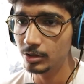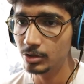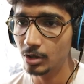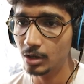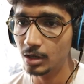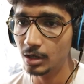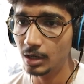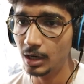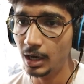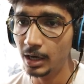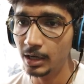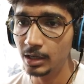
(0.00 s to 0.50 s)
even
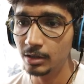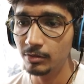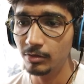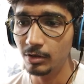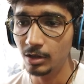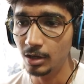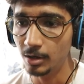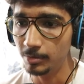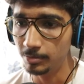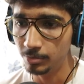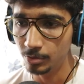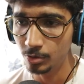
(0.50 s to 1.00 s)
your client
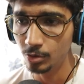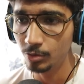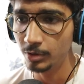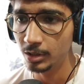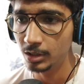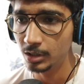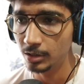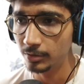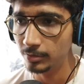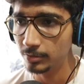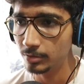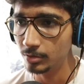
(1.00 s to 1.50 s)
will
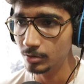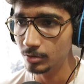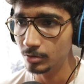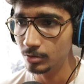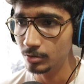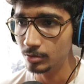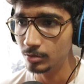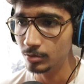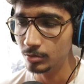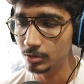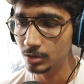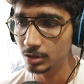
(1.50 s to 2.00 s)
approve it if
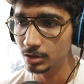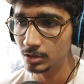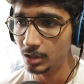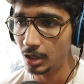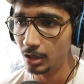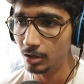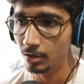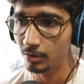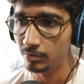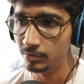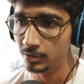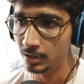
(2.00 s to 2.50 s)
you do this
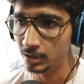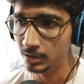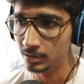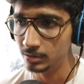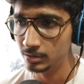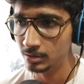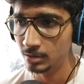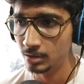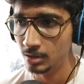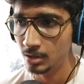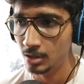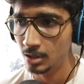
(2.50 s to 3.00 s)
kind of
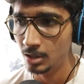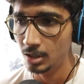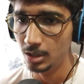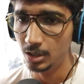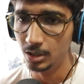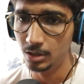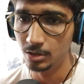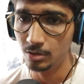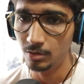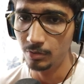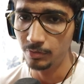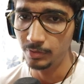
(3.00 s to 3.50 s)
things
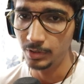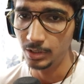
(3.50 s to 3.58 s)
in